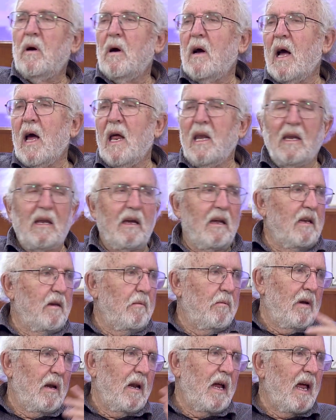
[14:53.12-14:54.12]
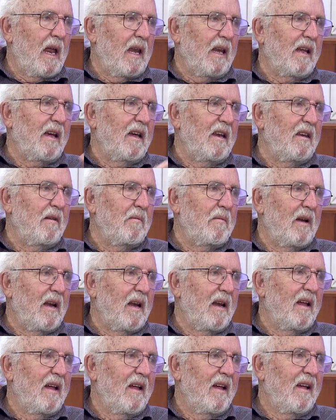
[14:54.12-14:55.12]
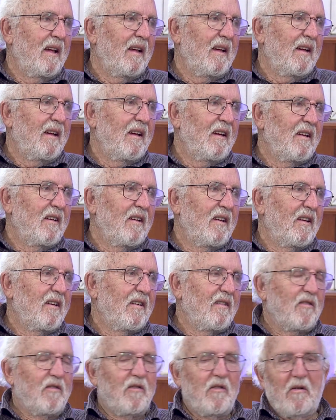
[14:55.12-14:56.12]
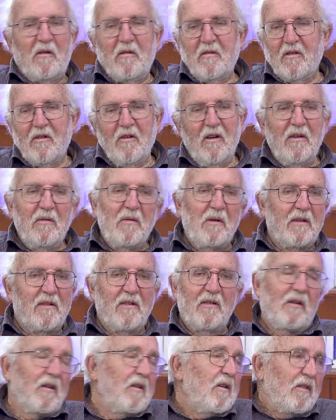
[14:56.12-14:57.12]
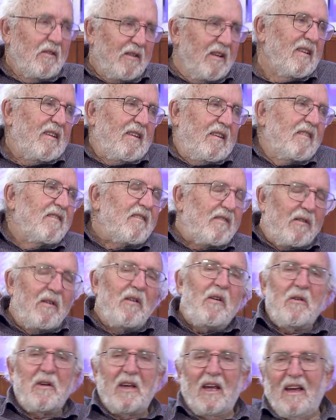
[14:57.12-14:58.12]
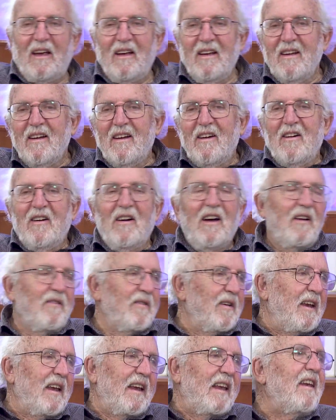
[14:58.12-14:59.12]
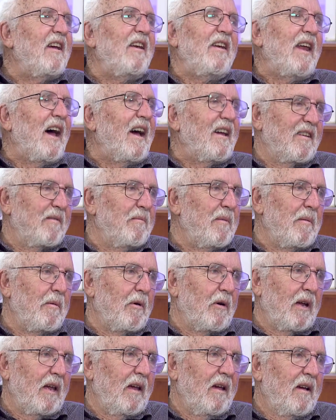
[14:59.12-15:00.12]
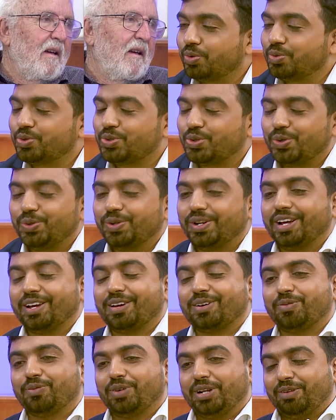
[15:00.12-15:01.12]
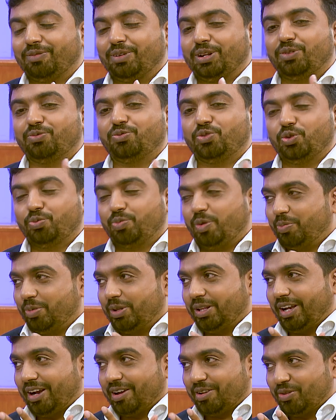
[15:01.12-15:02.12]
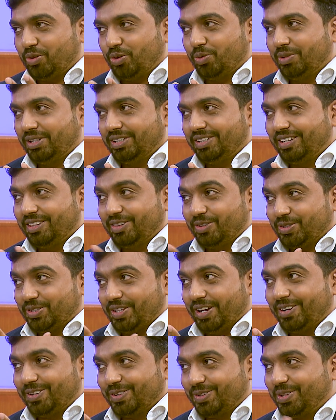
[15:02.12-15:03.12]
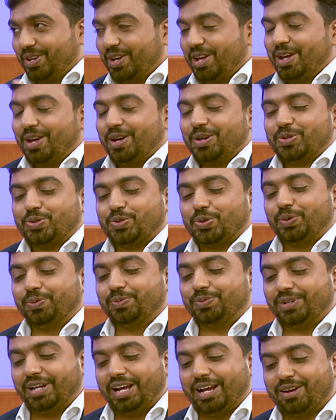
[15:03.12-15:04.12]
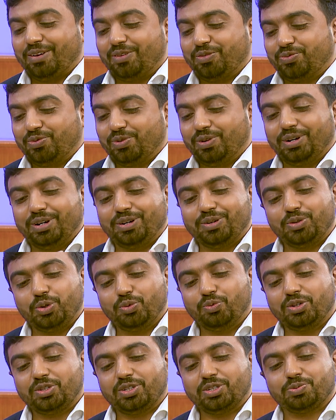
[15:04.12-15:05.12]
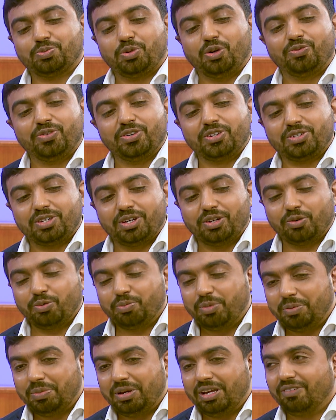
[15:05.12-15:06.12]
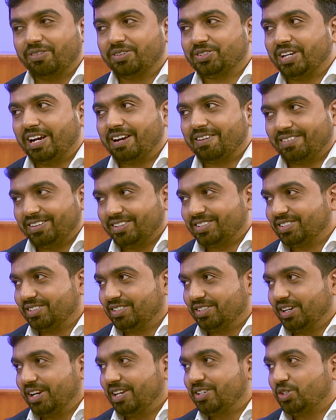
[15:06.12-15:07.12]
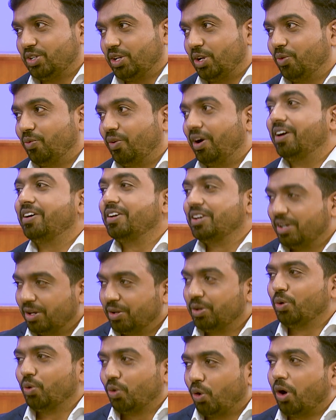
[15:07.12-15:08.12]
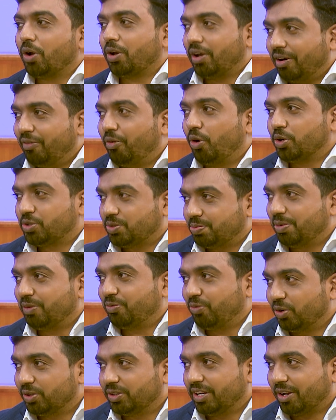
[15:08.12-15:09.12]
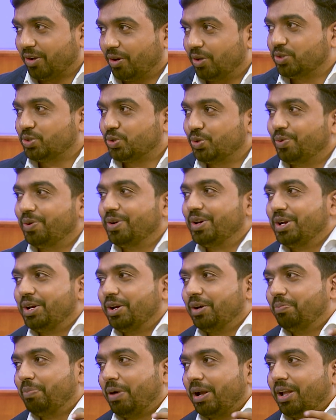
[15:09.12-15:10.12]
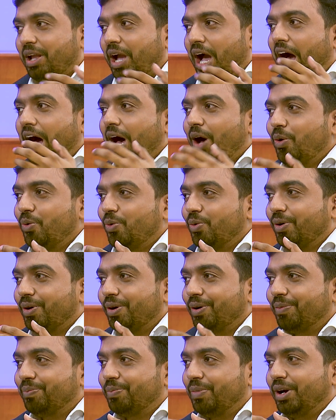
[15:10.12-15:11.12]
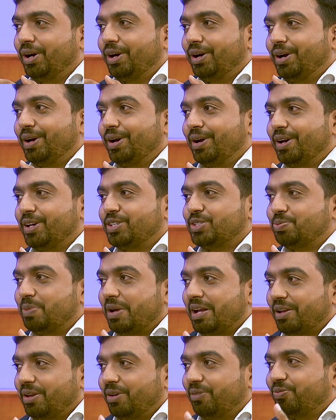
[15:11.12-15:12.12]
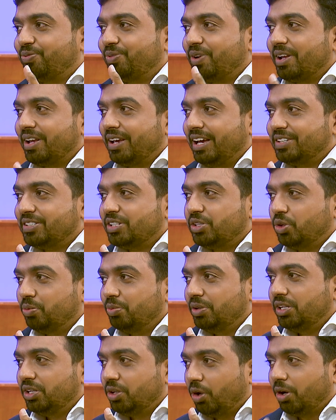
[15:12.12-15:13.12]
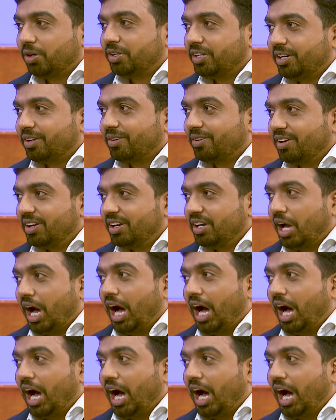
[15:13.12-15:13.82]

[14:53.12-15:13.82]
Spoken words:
Incredible. Okay. So it was, this is, okay, evidently a nice memory. So like very, very few people get Nobel in this earth. So, like you were just professor, maybe you were a scientist in Geneva. You got awards before that also. But how it's being different as a Nobel laureate?